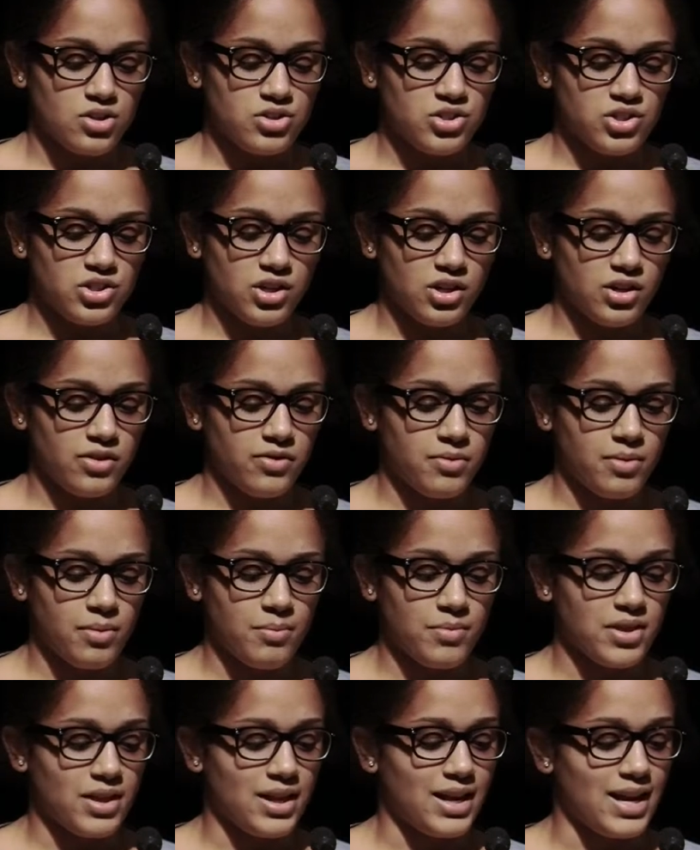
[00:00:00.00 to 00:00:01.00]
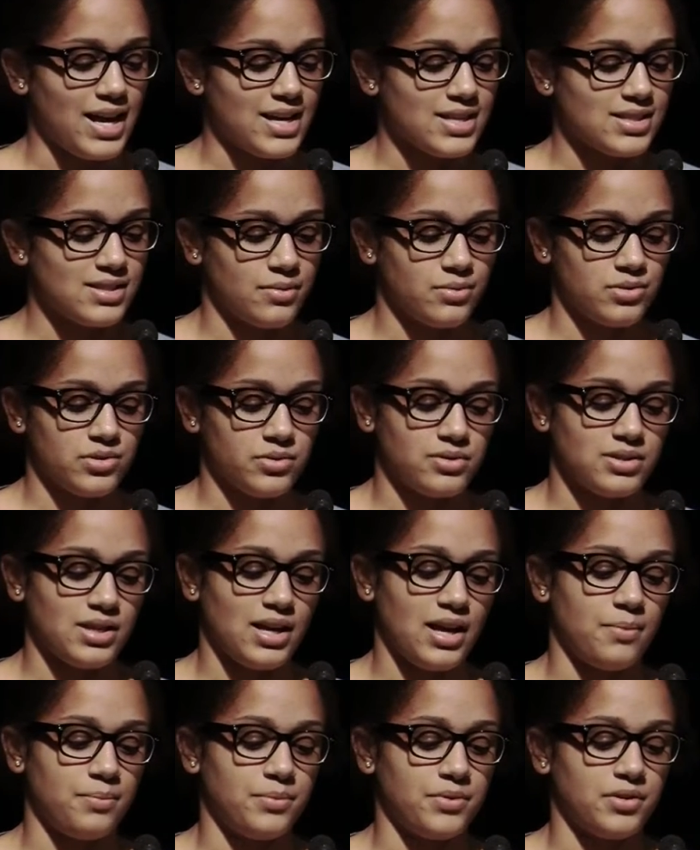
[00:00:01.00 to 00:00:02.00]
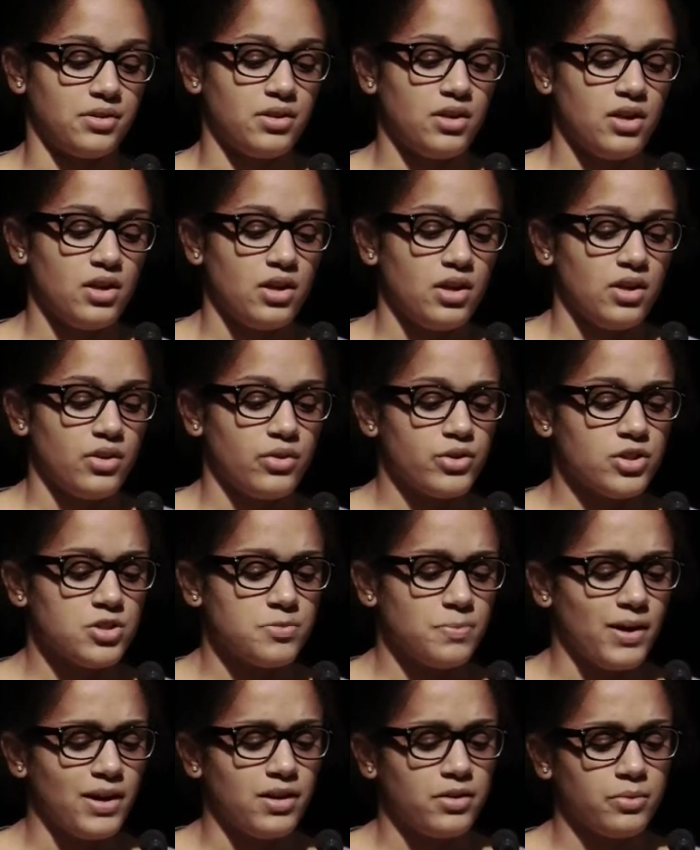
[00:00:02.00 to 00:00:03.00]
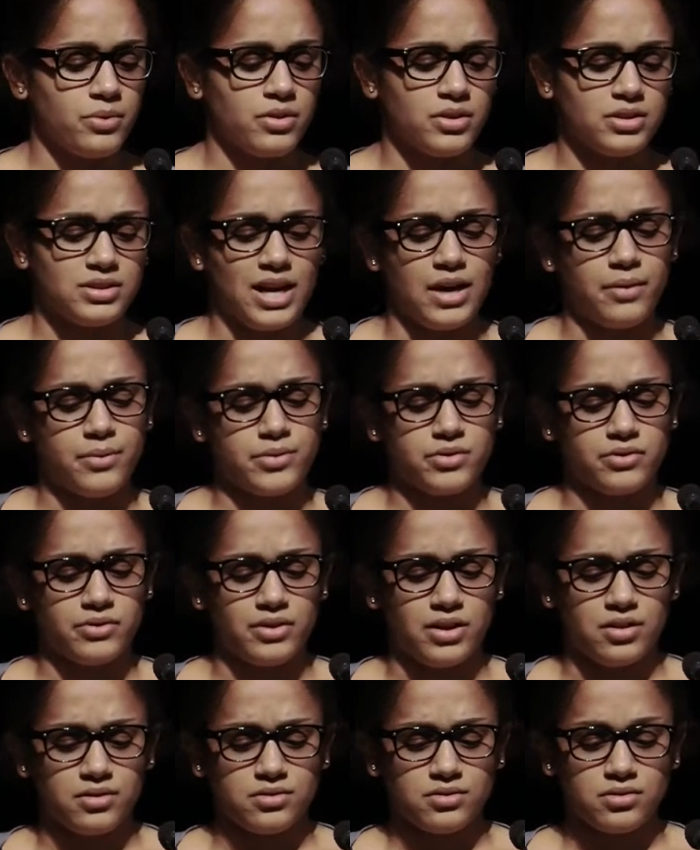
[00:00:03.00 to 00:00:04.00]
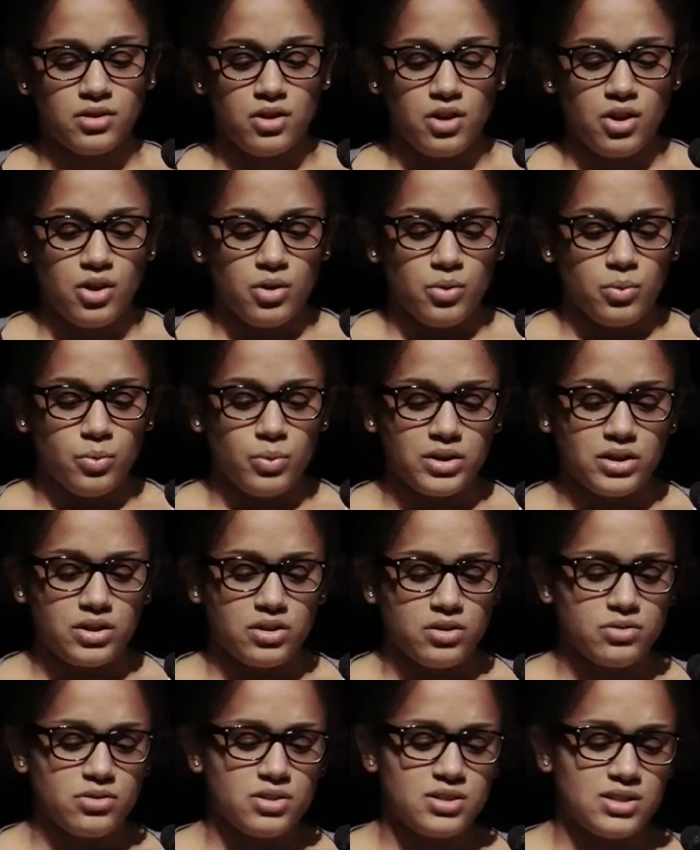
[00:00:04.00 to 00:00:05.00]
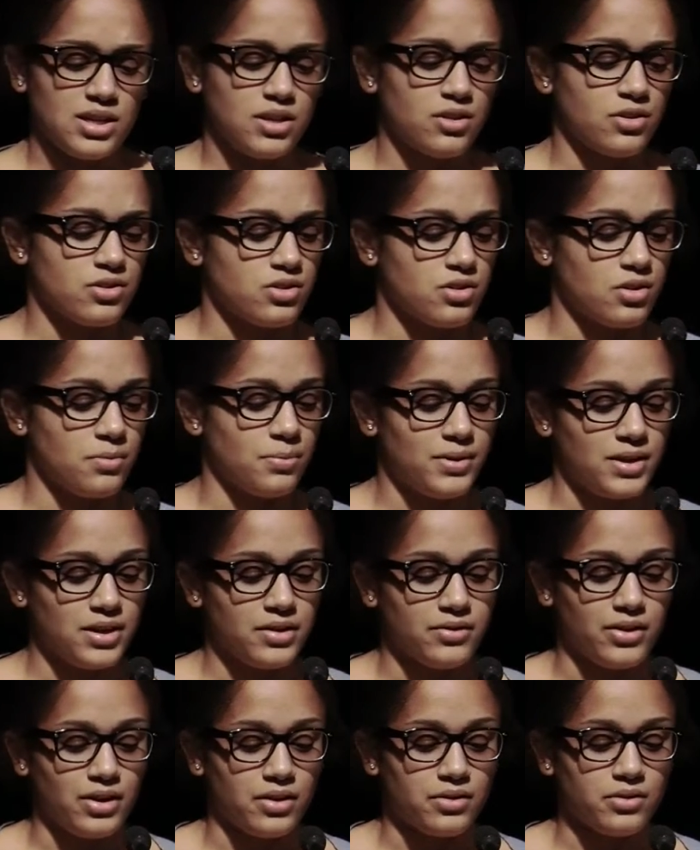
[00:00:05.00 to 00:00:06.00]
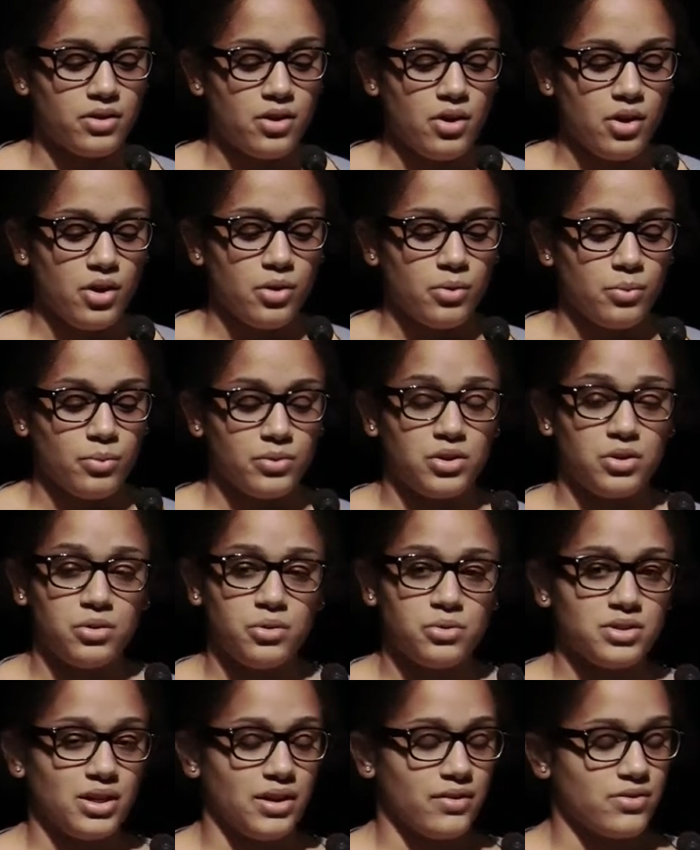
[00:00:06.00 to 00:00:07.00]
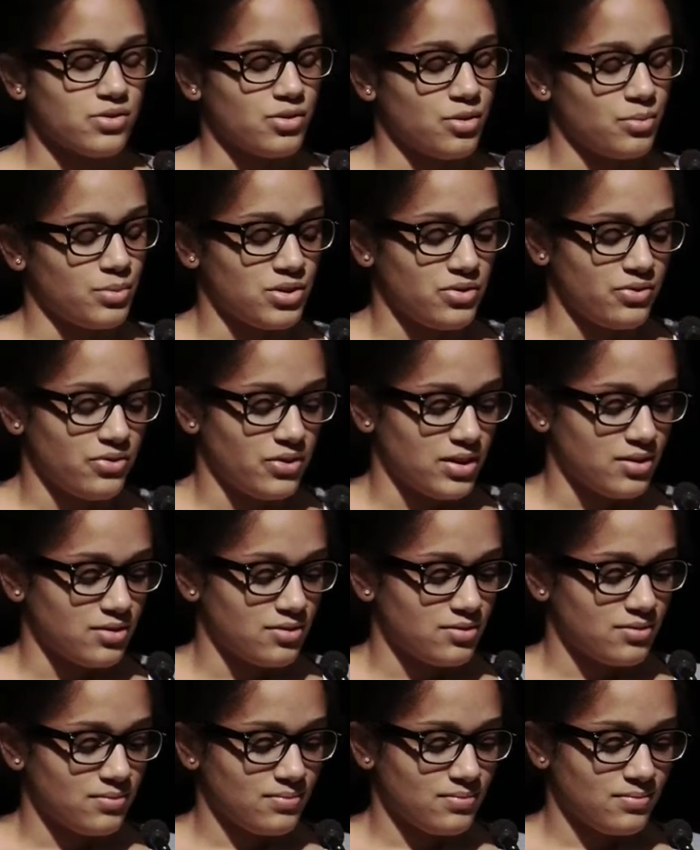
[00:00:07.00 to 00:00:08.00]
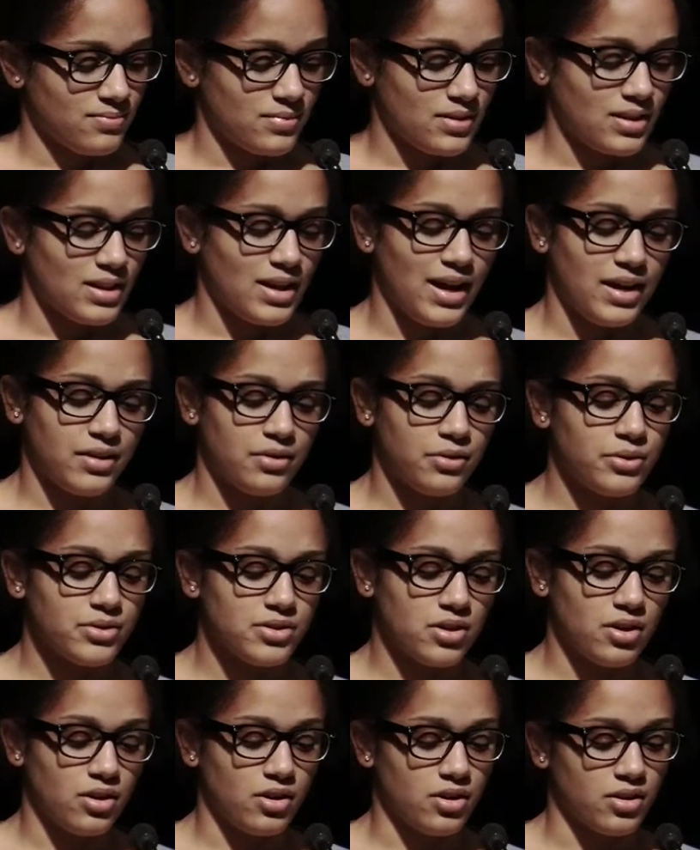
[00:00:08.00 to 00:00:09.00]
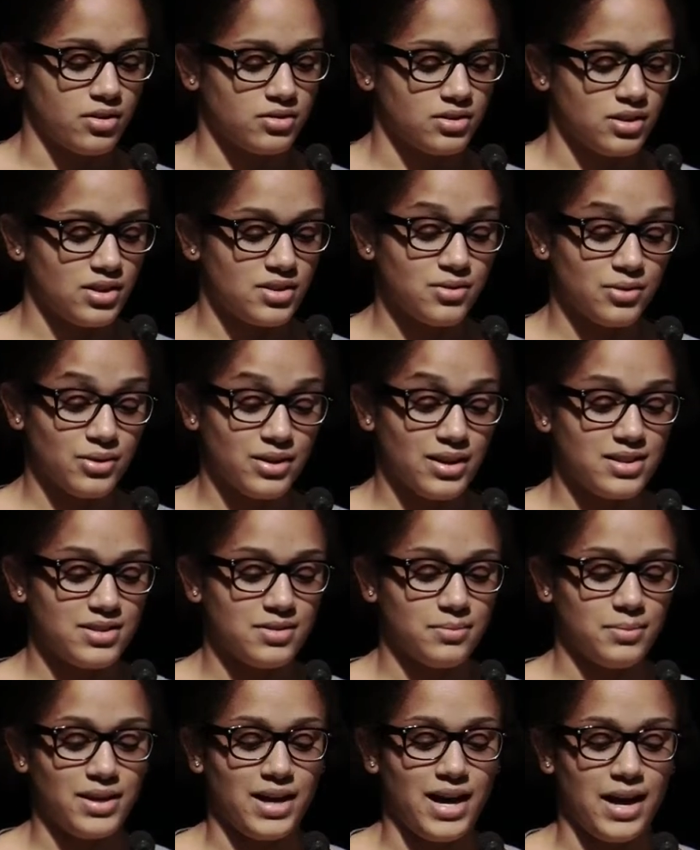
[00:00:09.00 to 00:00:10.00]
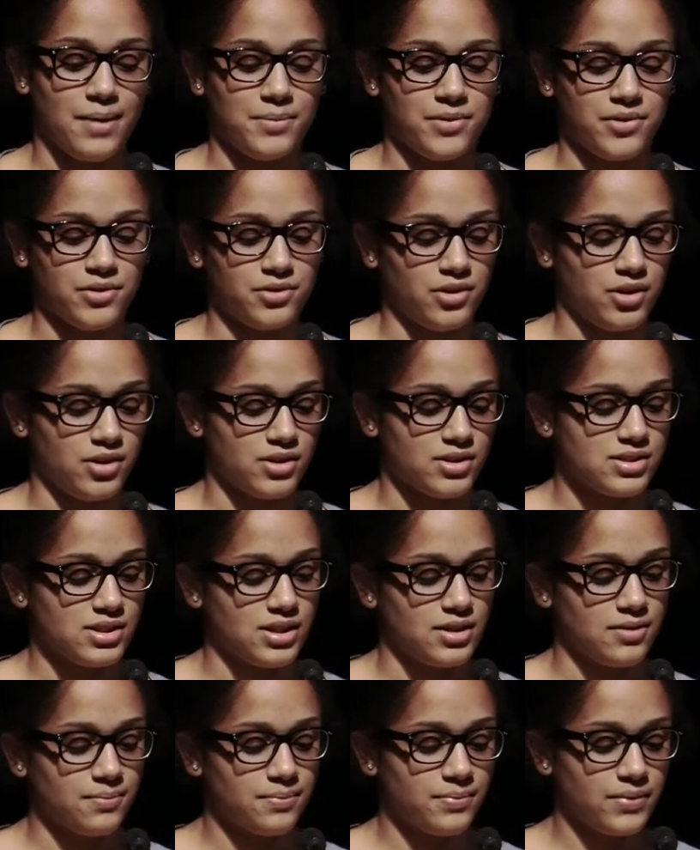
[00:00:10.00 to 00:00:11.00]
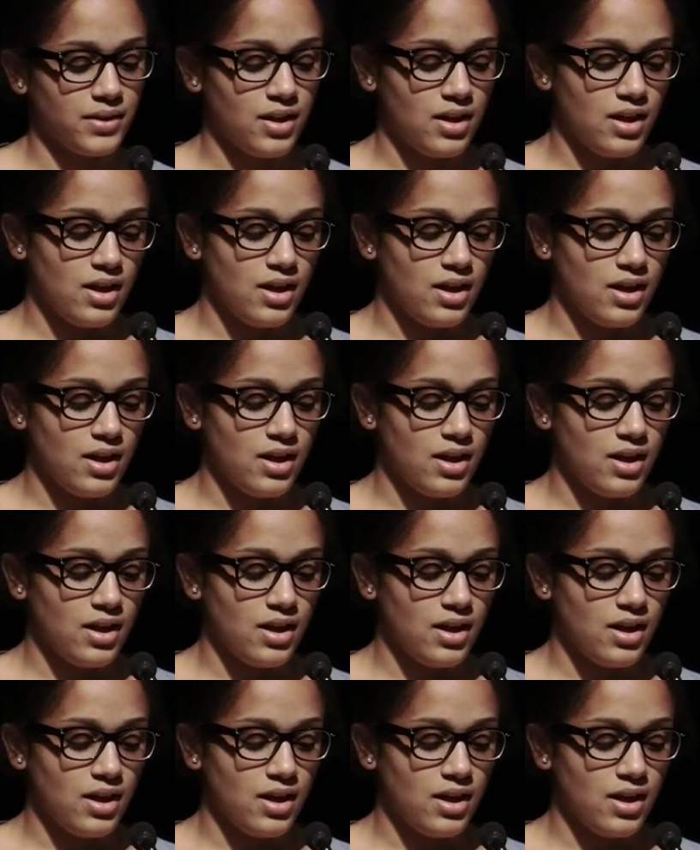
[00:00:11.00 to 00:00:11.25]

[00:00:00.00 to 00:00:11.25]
She couldn't remember the last time she was happy. It was probably when her dad was around, when he used to take her to the playground, when they used to have so much fun. "I know it's hard. It's okay to be happy," the dog said.